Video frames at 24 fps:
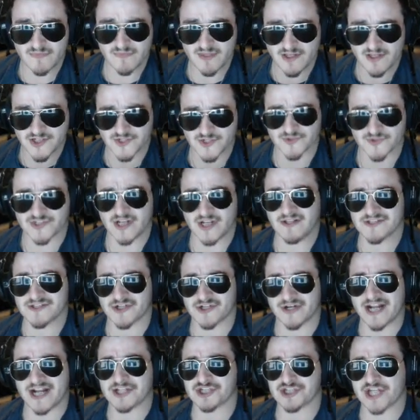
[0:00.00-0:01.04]
So solids are
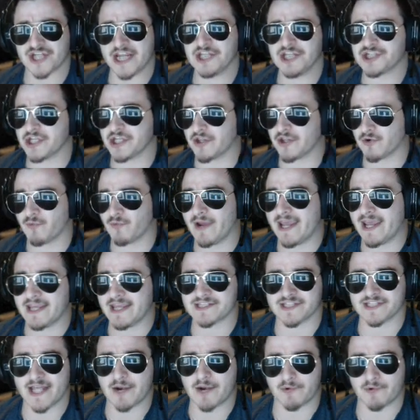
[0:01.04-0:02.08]
not changing their ways
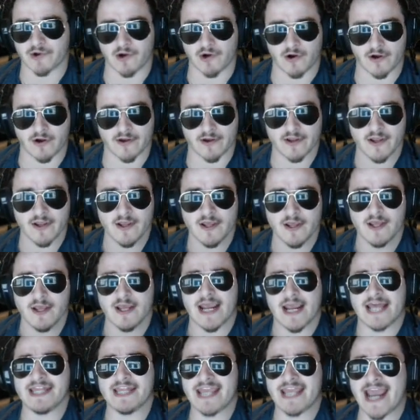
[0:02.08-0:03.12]
in that regard.
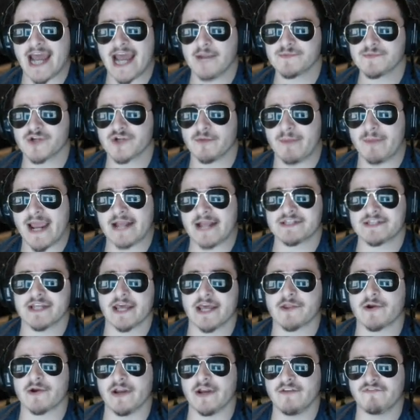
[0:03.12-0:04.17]
And the atoms are packed
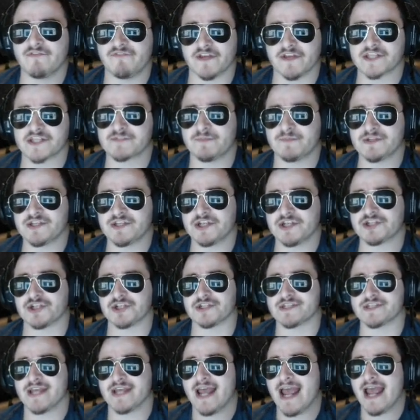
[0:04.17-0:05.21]
together in fixed
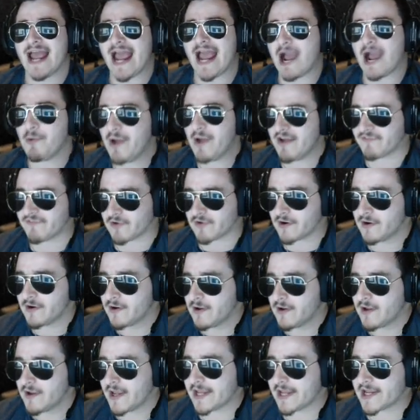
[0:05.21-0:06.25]
positions. However,
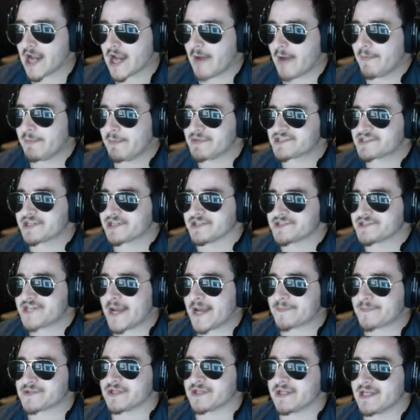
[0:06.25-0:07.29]
a common
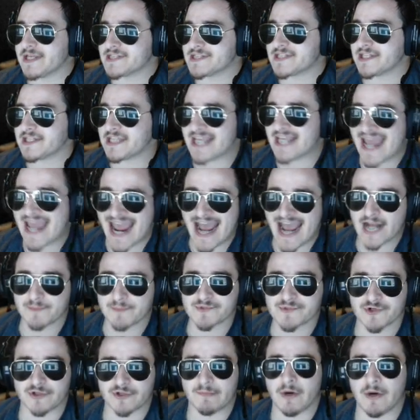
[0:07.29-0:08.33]
misconception is that the
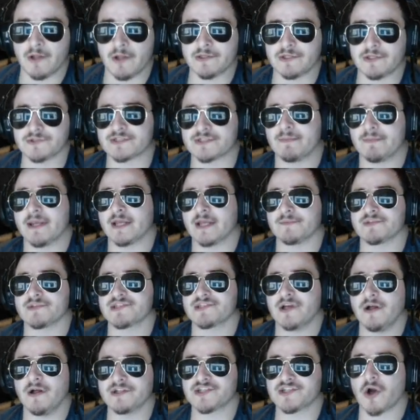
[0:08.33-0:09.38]
atoms or the molecules that make up the
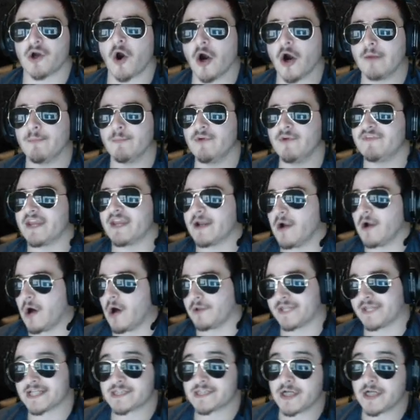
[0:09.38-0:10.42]
solids aren't moving at all.
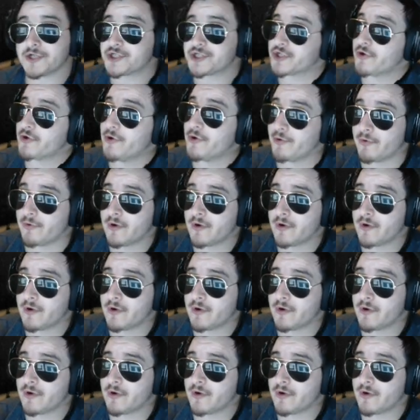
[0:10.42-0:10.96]
That's not true.